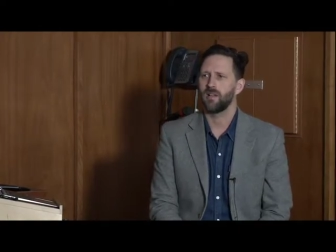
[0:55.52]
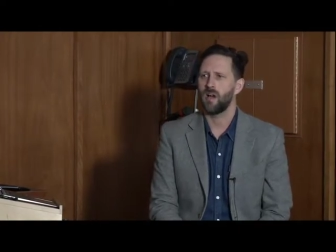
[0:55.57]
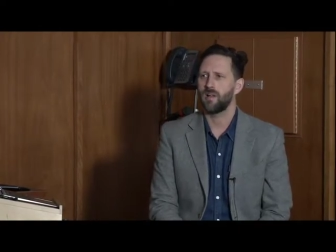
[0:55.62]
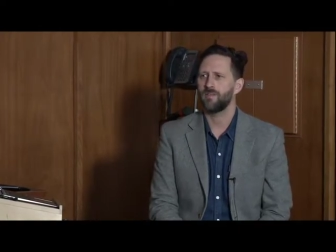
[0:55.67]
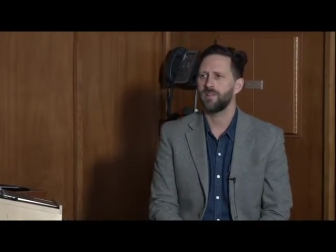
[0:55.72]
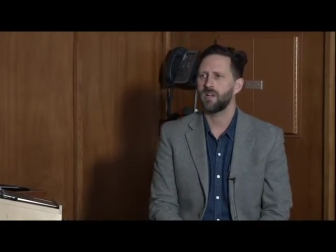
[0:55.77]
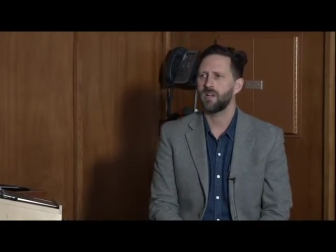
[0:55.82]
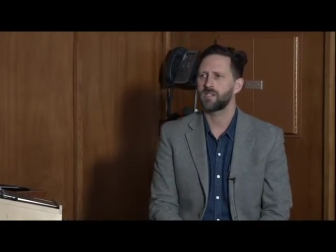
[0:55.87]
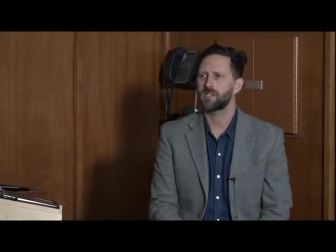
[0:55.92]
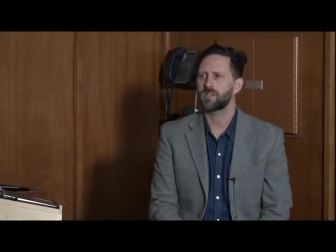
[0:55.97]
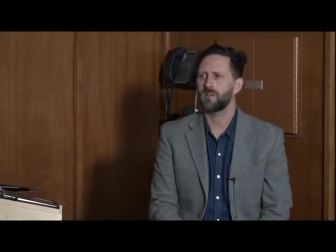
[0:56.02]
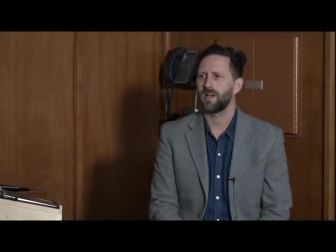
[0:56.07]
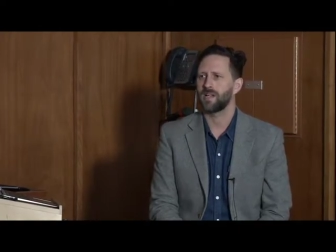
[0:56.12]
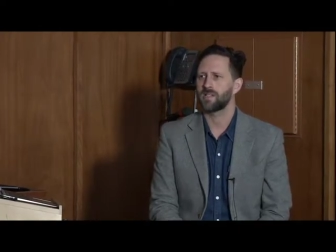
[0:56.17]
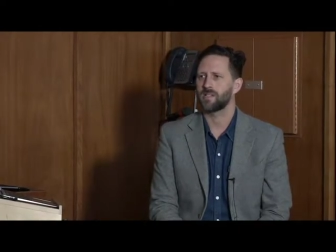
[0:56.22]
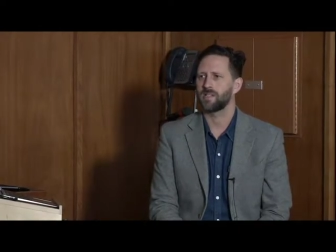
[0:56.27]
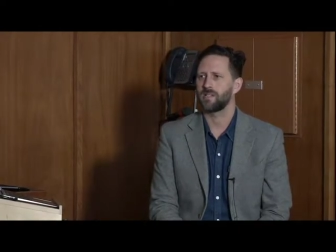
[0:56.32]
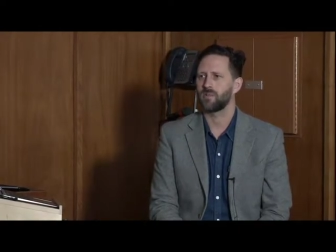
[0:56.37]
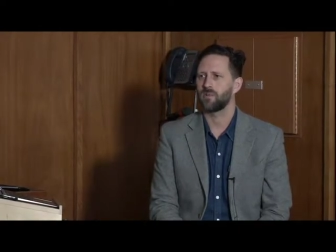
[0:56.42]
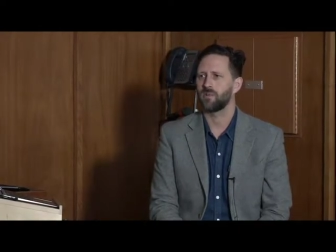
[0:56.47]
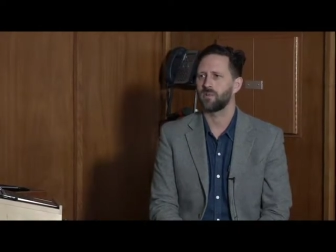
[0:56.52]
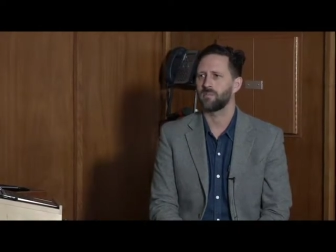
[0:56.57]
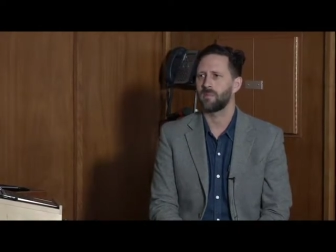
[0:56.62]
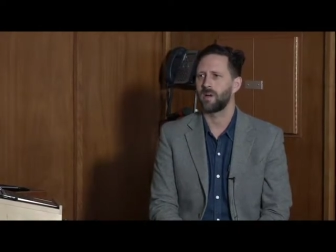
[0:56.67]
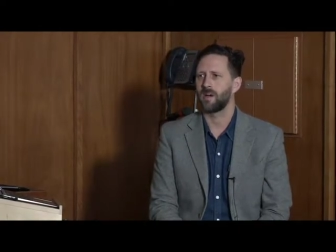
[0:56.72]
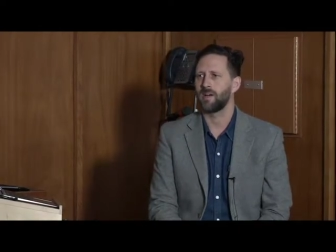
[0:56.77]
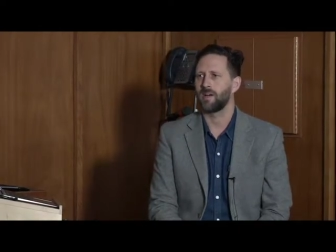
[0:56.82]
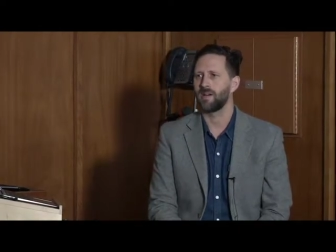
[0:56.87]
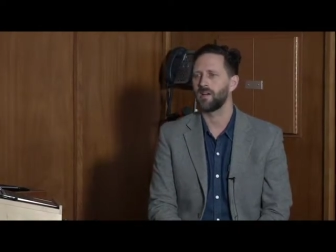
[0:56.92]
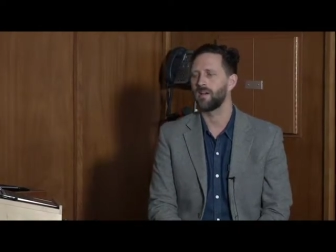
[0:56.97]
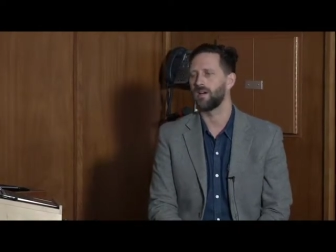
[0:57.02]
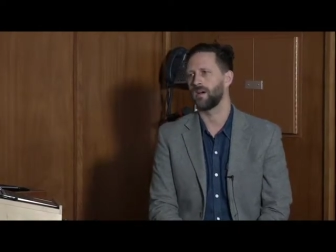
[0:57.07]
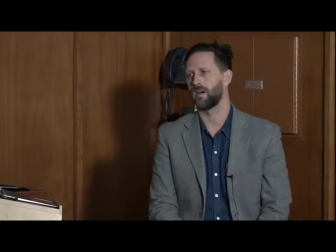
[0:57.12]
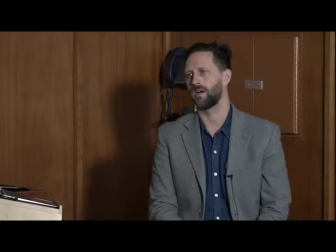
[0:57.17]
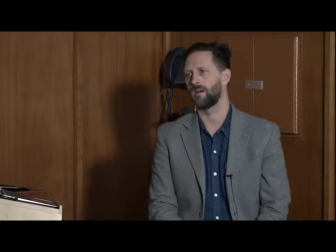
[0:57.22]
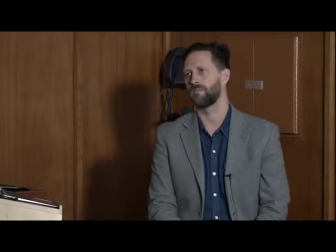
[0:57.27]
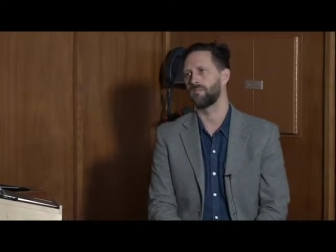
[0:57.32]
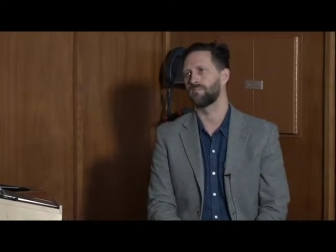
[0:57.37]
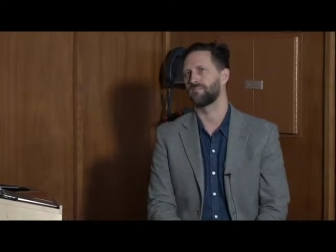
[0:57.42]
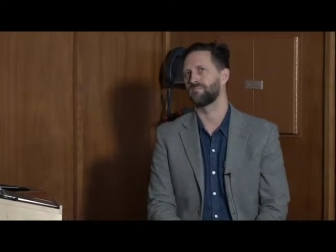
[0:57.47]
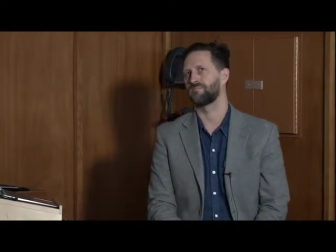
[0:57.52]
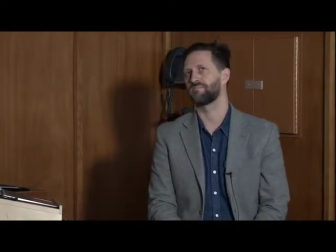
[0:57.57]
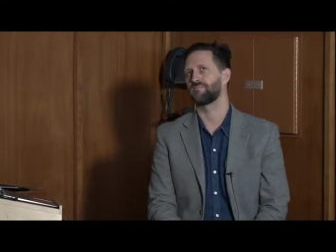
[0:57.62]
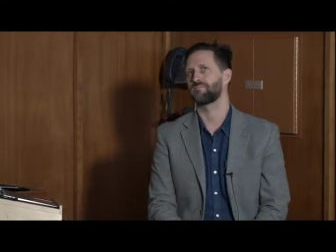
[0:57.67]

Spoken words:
of it also has to do with my